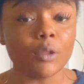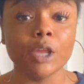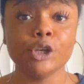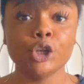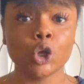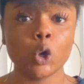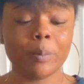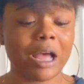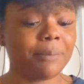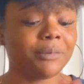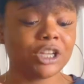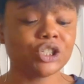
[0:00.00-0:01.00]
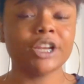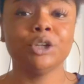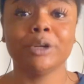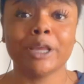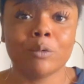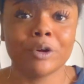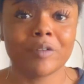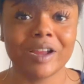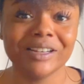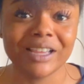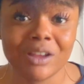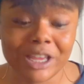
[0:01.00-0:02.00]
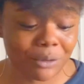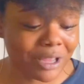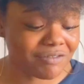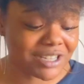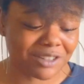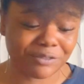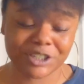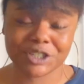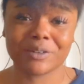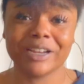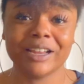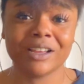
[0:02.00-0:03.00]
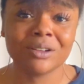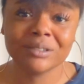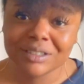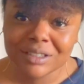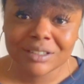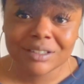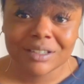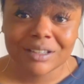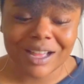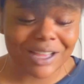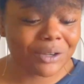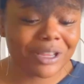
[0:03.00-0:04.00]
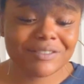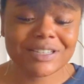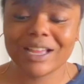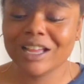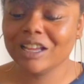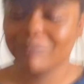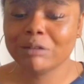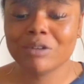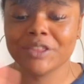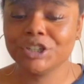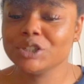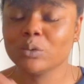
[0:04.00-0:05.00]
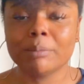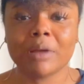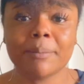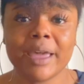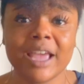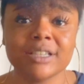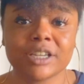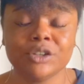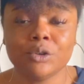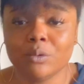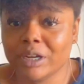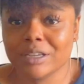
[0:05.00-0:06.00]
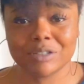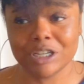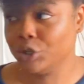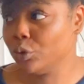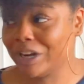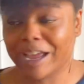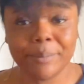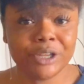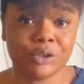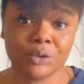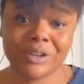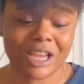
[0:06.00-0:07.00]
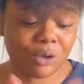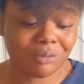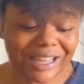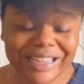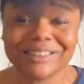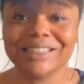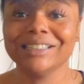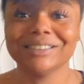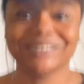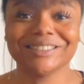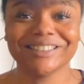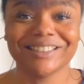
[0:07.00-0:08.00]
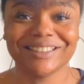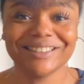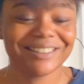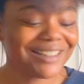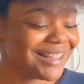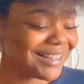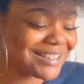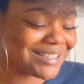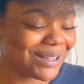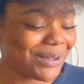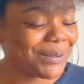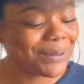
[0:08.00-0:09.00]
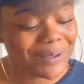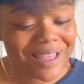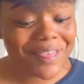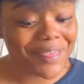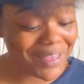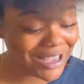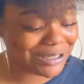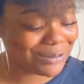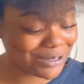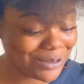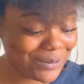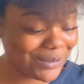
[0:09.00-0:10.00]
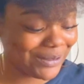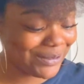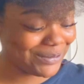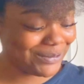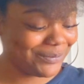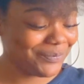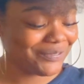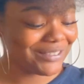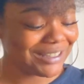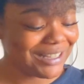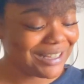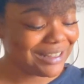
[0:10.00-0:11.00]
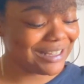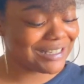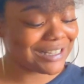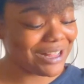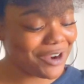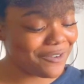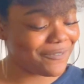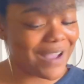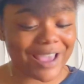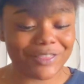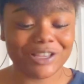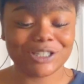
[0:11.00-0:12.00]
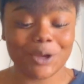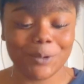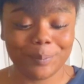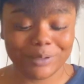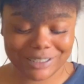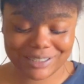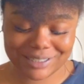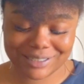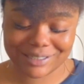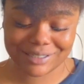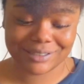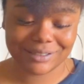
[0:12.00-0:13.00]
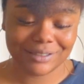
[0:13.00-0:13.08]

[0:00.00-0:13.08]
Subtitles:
nope, I'm not trying to do that work right now. I don't have time for this right now. I don't have time. I'd rather just wear my mask and do what else and do what I've been doing. I don't like this. So that's what's going on. Let's clarify this hopeless.